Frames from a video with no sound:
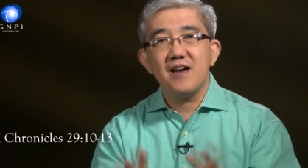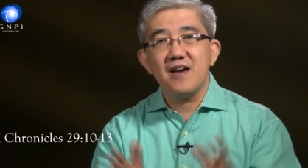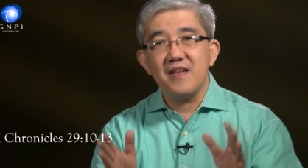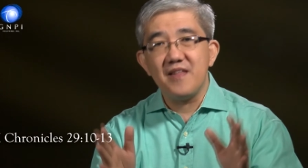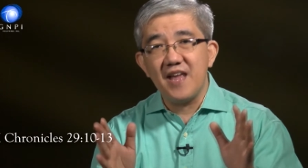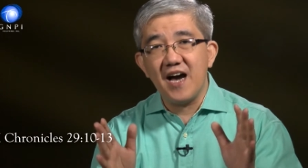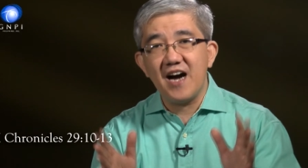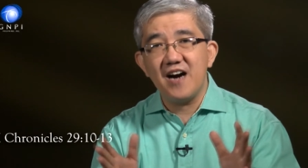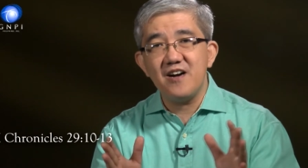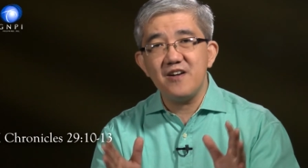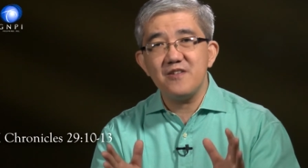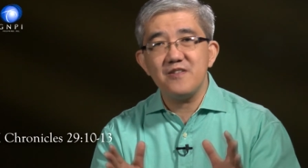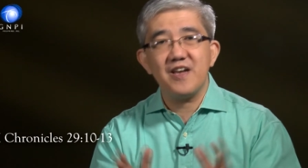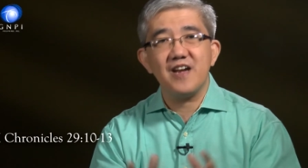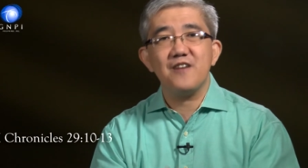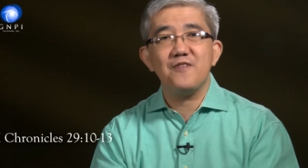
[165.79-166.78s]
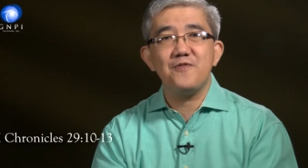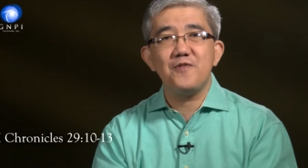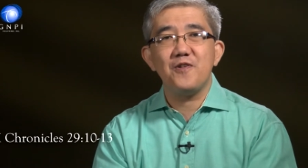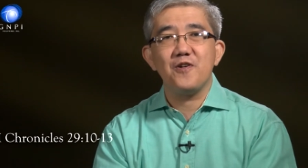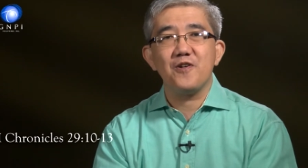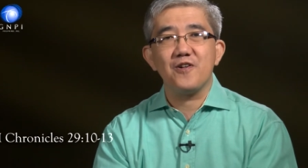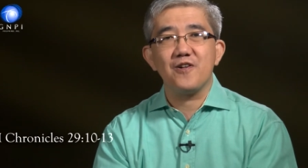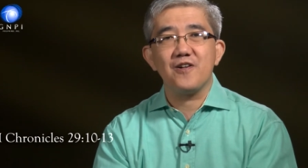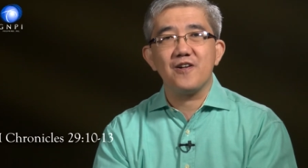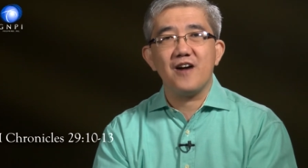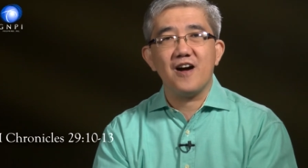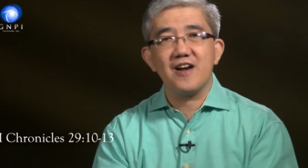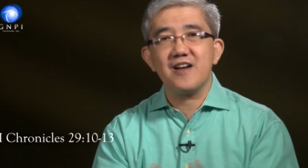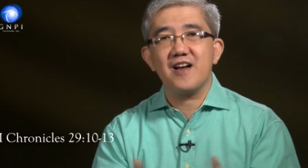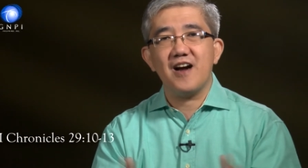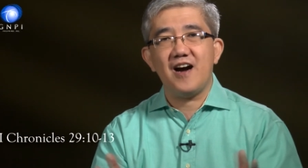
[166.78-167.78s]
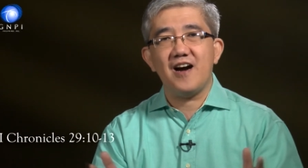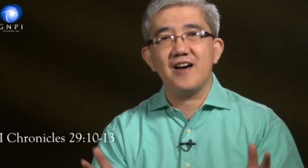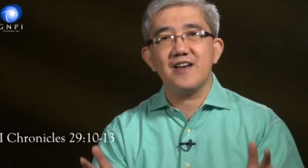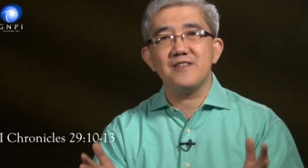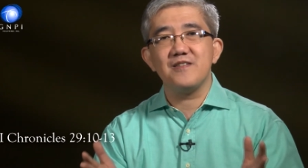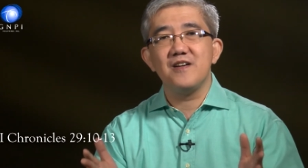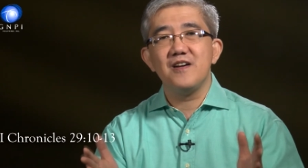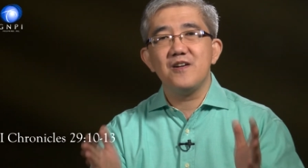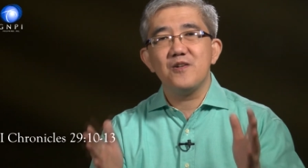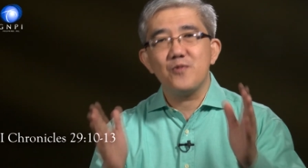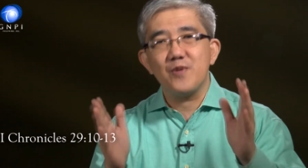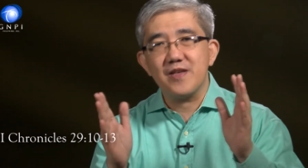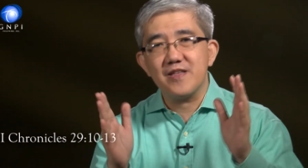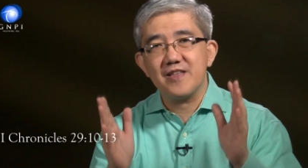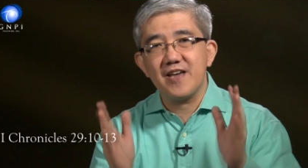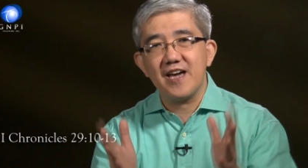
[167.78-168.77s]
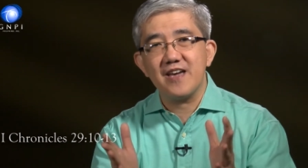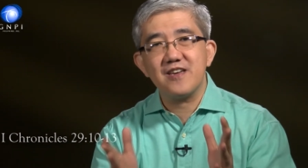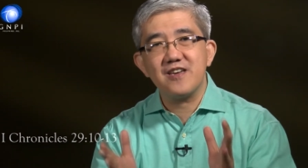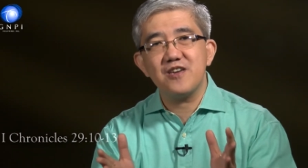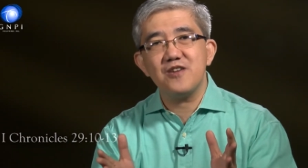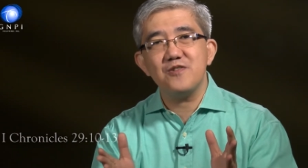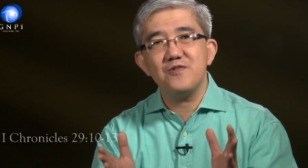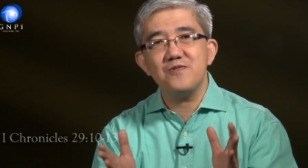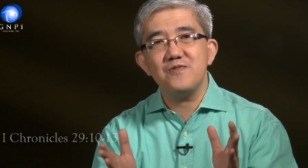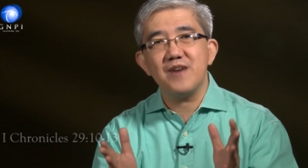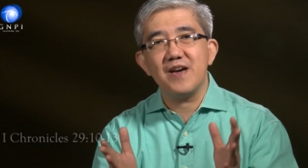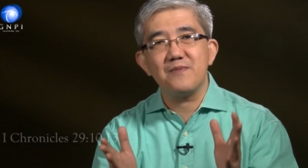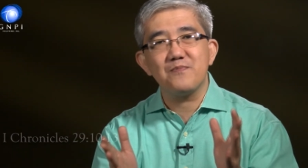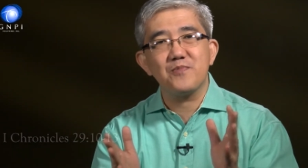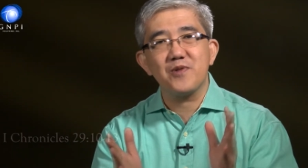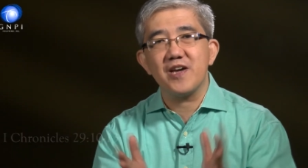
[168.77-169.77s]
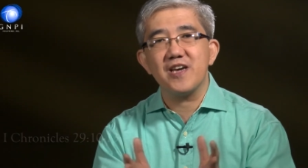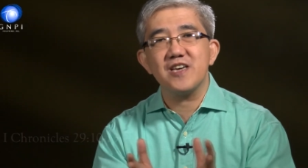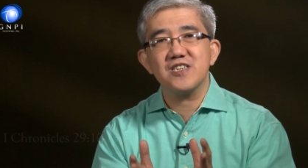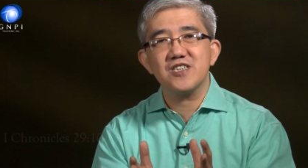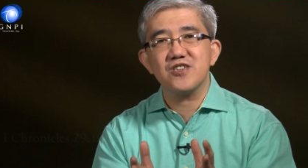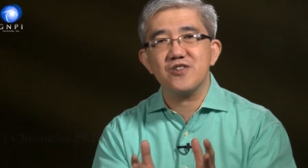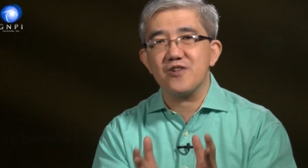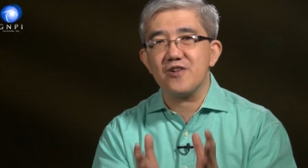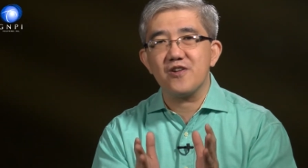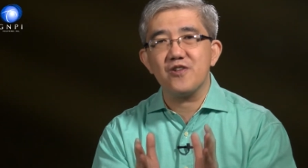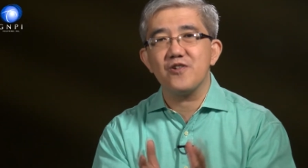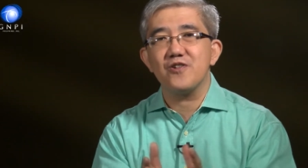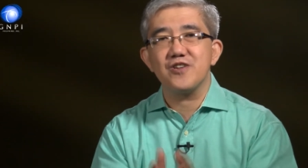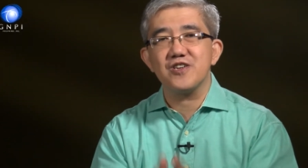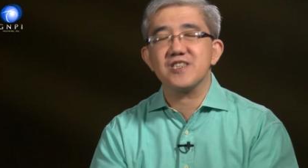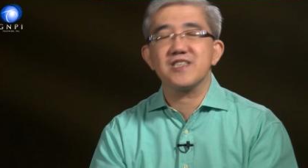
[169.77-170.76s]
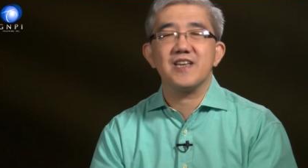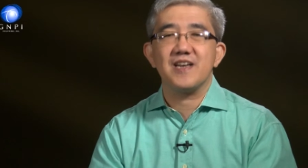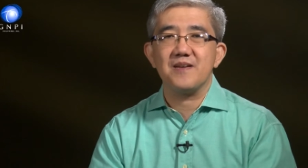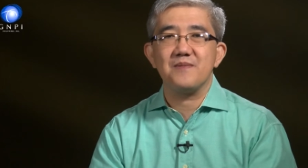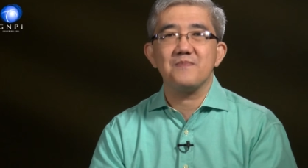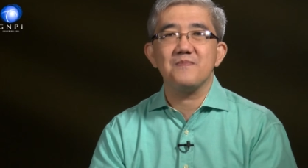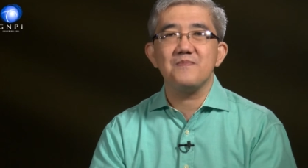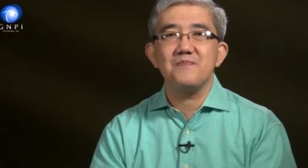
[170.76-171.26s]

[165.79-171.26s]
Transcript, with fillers: Now, therefore, our God, we thank you and praise your glorious name.